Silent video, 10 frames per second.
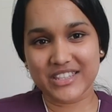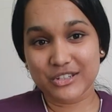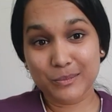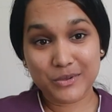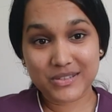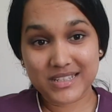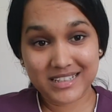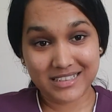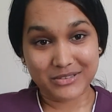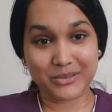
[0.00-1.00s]
so
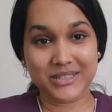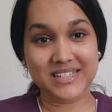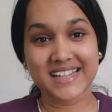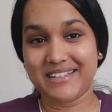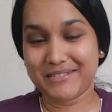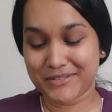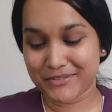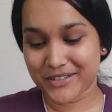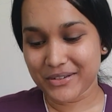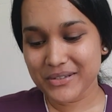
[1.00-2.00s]
proceeding towards the end of the
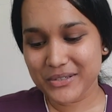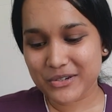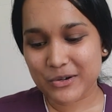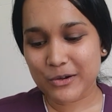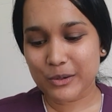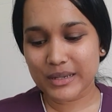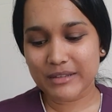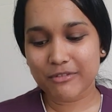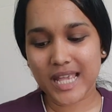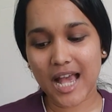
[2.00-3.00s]
video, so
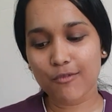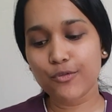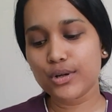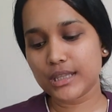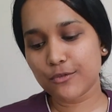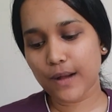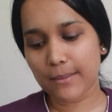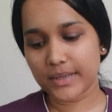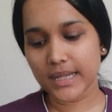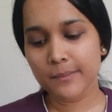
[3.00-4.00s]
we have fourth year
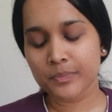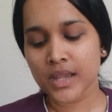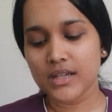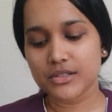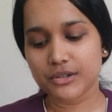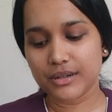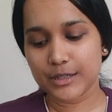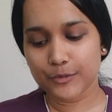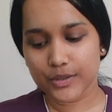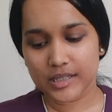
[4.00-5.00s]
PharmD. So in
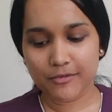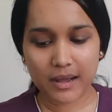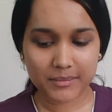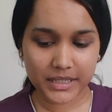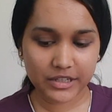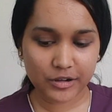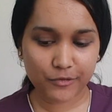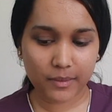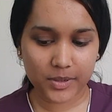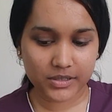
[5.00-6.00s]
fourth year PharmD, you have
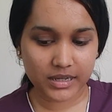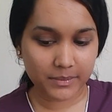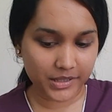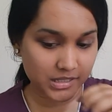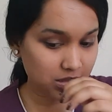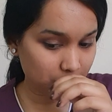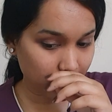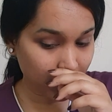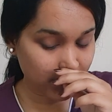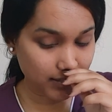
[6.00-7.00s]
pharmacotherapeutics
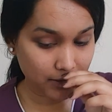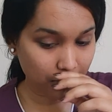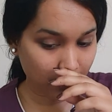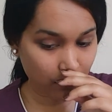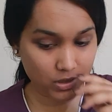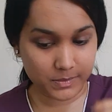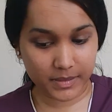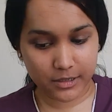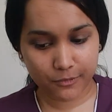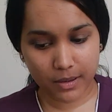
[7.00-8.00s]
3, then you have
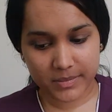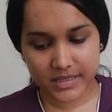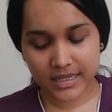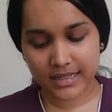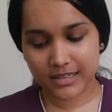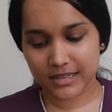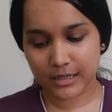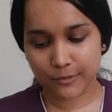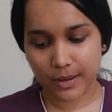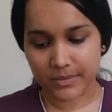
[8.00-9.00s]
hospital pharmacy and
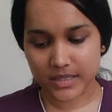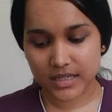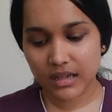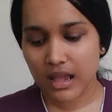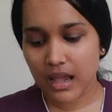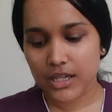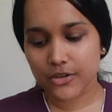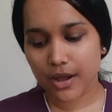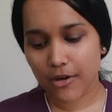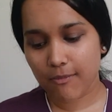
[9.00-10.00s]
clinical pharmacy,
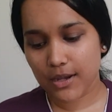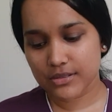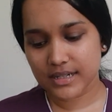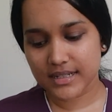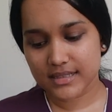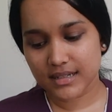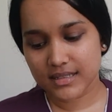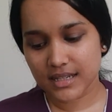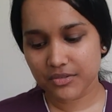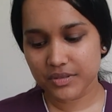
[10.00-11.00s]
you have biostatistics
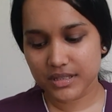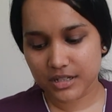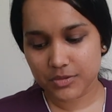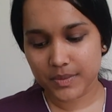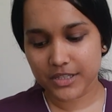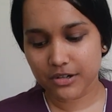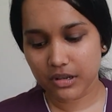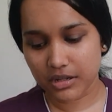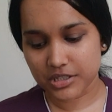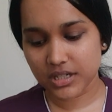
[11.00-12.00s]
and research
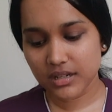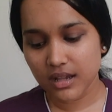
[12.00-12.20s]
methodology,